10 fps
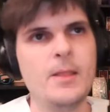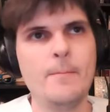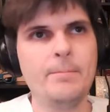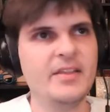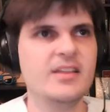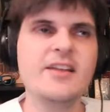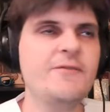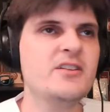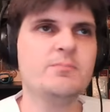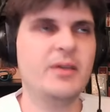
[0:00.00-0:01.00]
But the
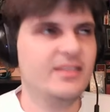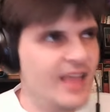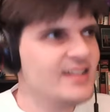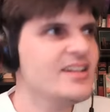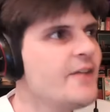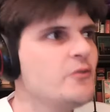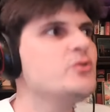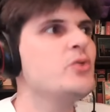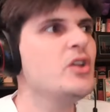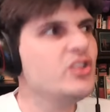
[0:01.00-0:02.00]
difference, but that's the difference
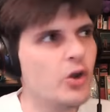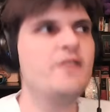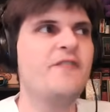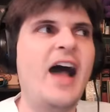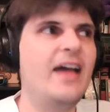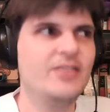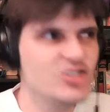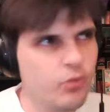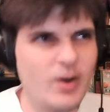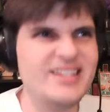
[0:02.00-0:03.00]
between 35 and
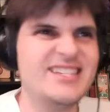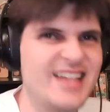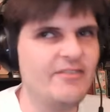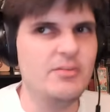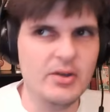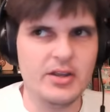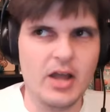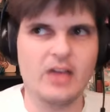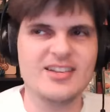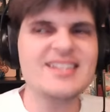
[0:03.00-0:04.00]
27 million
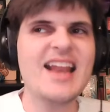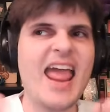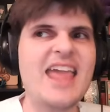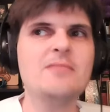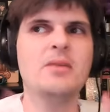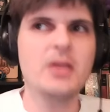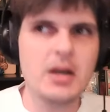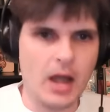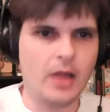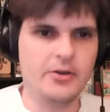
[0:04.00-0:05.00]
dollars. That's an eight million
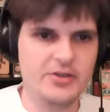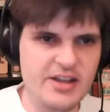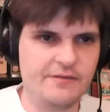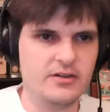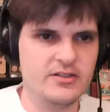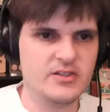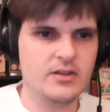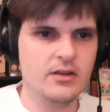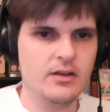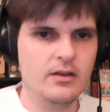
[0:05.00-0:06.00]
dollar difference.
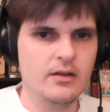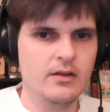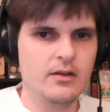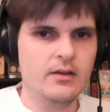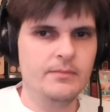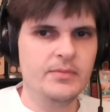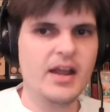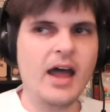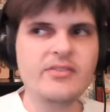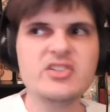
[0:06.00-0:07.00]

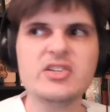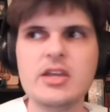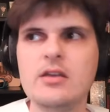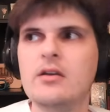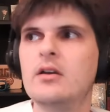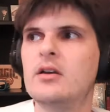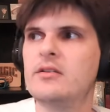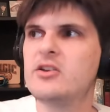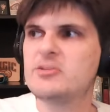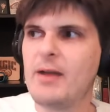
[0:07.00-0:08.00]
And obviously,
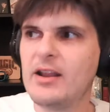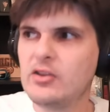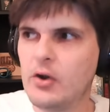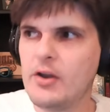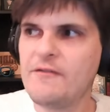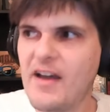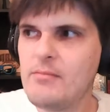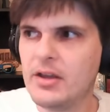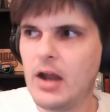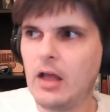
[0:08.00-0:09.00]
you're spending $35
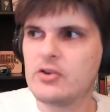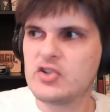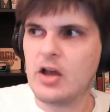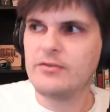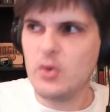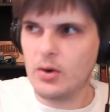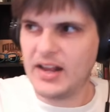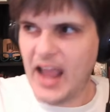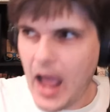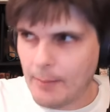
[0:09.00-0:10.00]
million of your
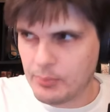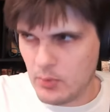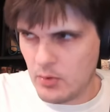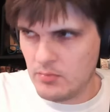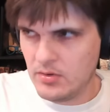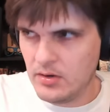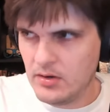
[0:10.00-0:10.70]
cap room